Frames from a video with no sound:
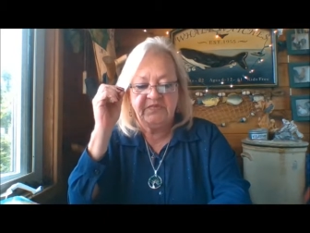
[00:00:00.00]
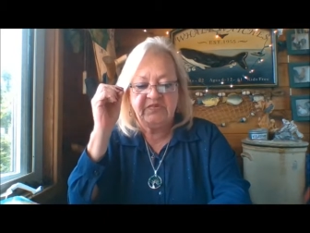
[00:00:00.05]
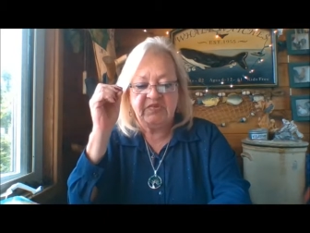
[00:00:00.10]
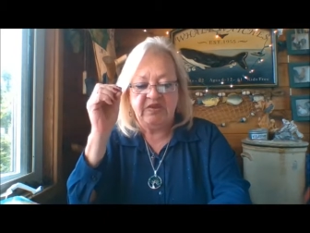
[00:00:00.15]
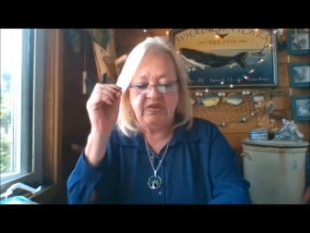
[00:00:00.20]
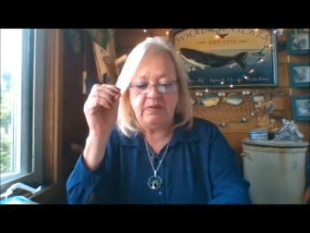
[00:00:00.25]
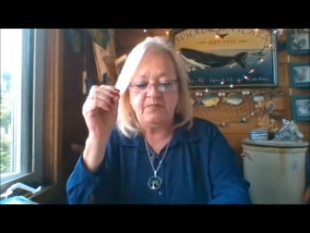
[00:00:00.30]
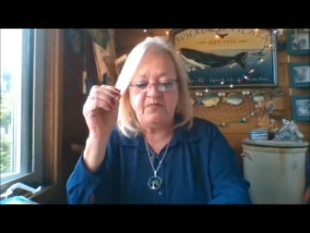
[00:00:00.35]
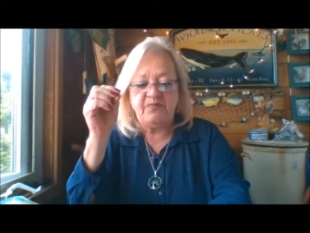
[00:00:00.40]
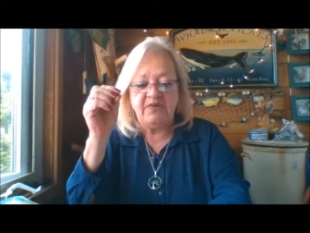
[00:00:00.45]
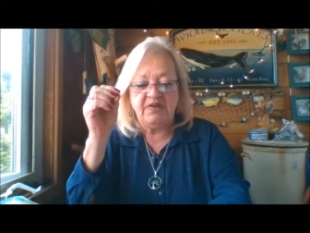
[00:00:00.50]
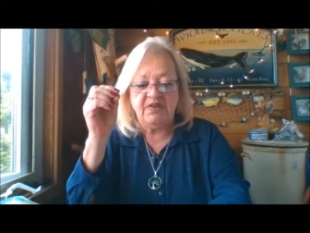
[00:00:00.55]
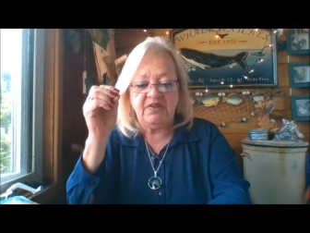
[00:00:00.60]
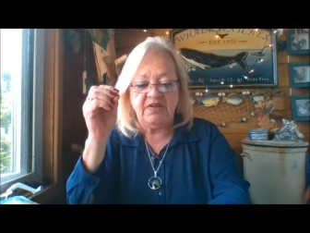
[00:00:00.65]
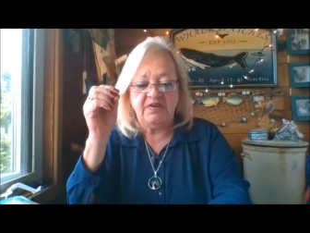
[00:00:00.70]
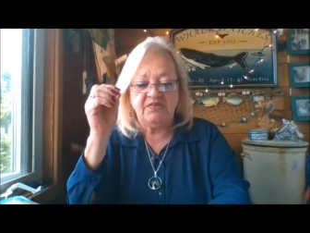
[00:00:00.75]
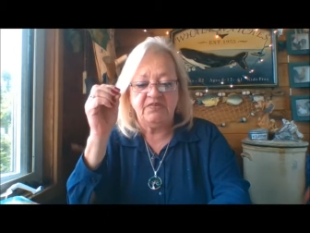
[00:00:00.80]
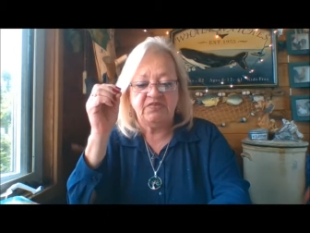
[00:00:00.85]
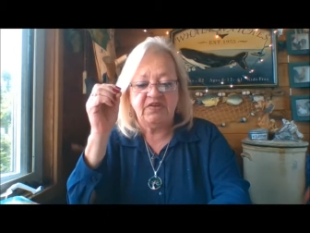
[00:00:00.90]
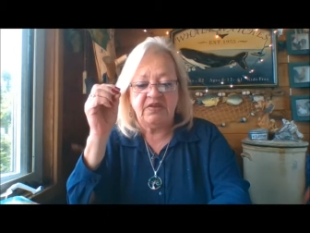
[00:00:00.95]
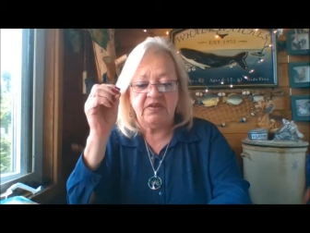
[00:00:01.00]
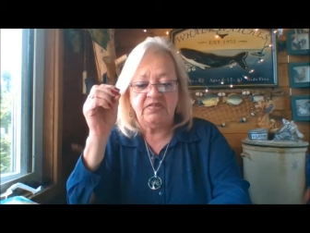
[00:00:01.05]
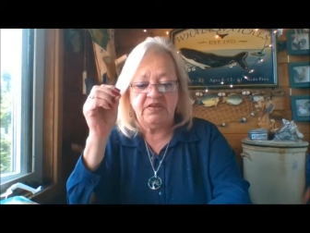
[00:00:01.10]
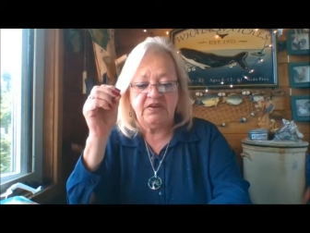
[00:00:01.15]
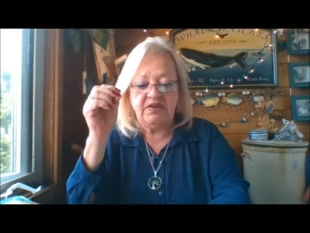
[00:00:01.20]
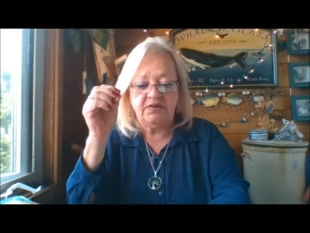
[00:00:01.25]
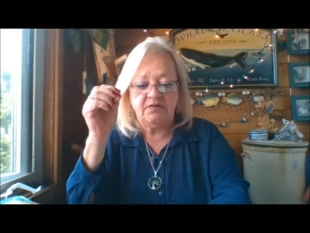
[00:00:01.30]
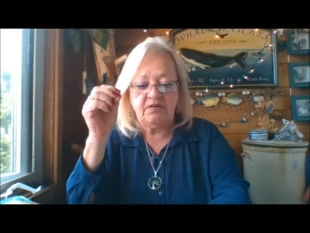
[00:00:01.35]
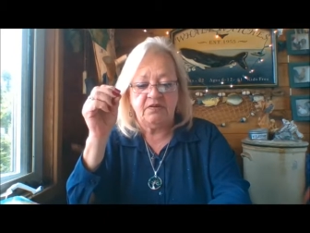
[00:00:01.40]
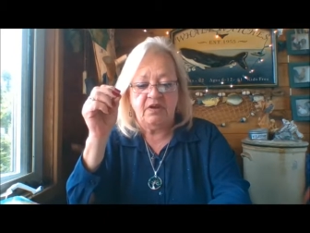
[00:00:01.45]
deep feelings, and the
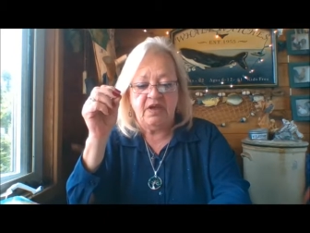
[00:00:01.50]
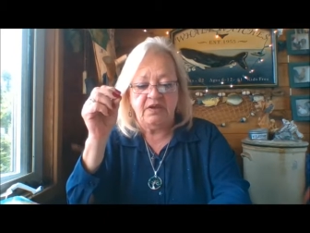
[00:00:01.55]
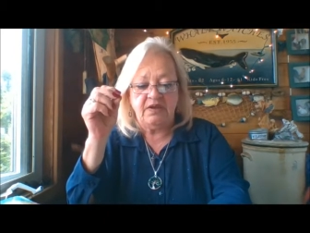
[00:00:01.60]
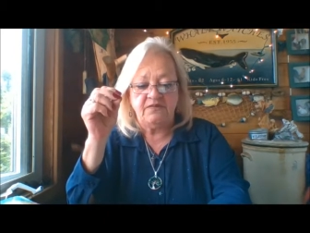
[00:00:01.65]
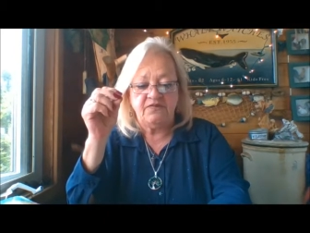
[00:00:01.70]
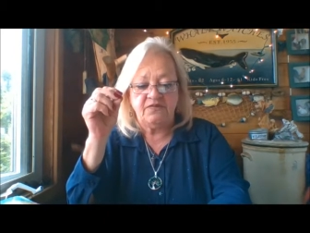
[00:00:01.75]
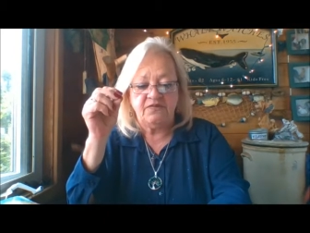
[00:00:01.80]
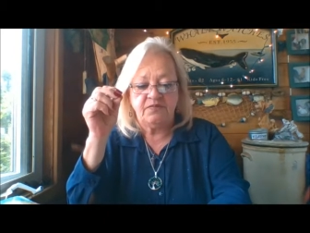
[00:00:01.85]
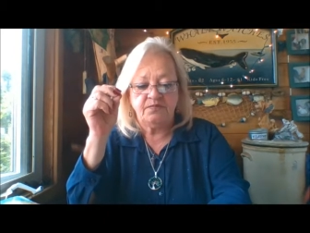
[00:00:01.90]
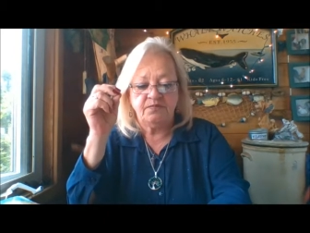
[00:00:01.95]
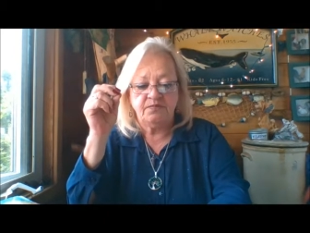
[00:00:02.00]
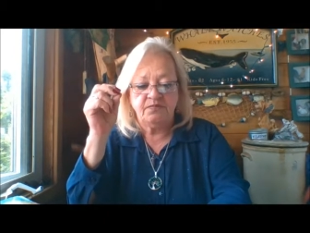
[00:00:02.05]
inner life.